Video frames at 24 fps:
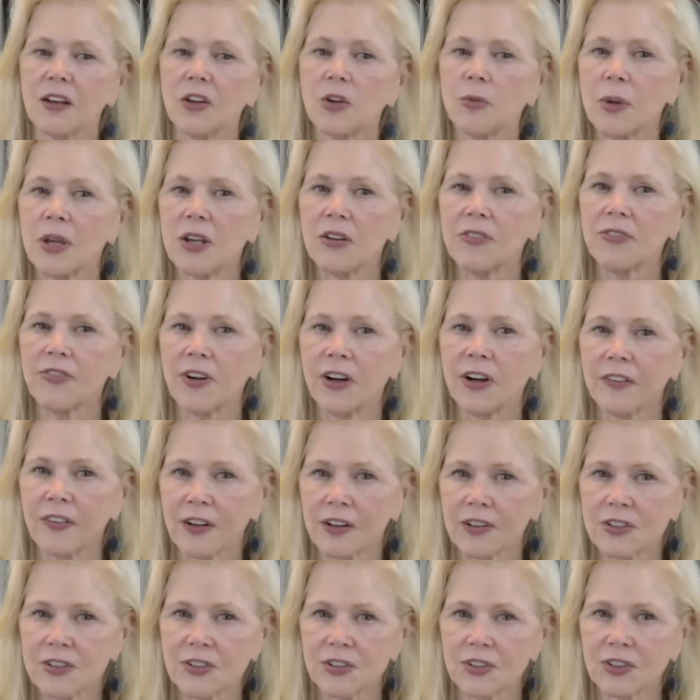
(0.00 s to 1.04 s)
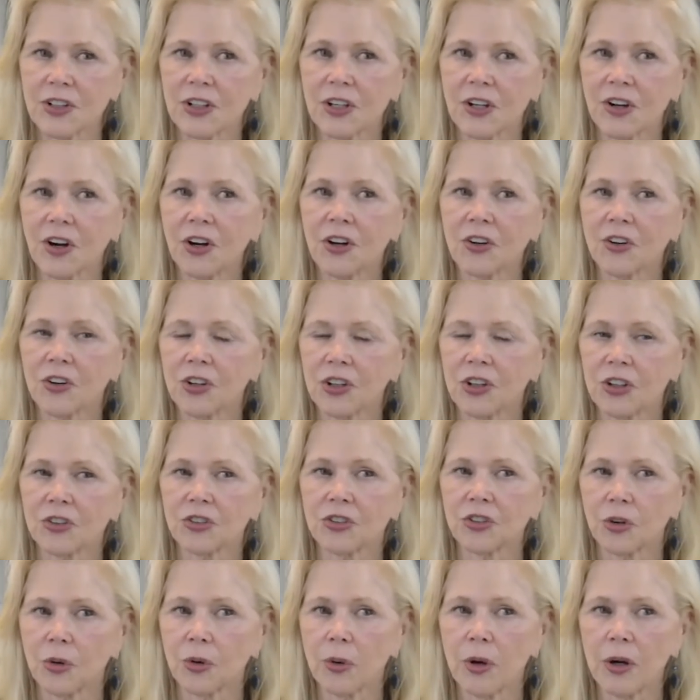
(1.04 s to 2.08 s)
you may find that a certain character didn't
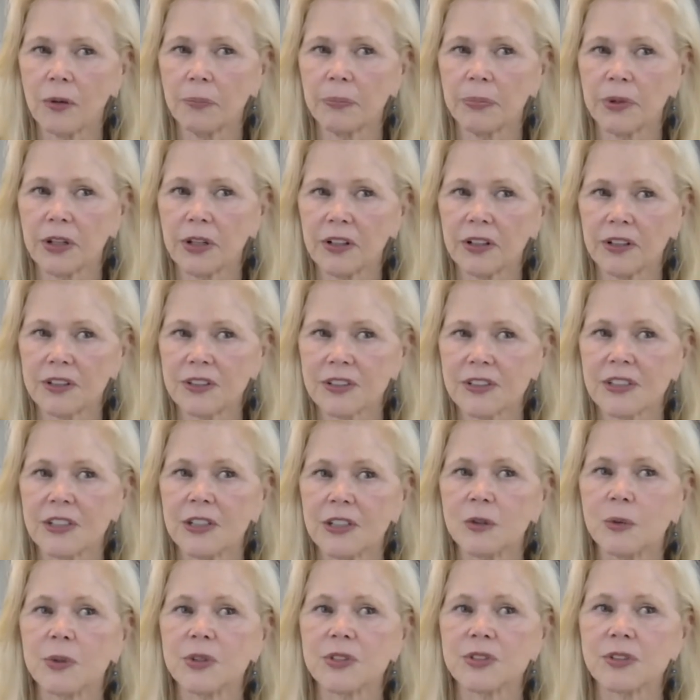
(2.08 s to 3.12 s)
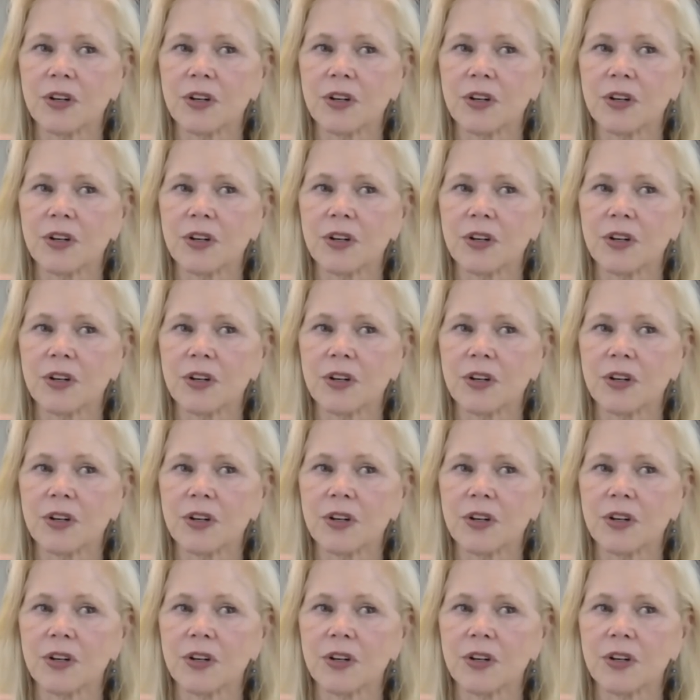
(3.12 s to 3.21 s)
show up because he was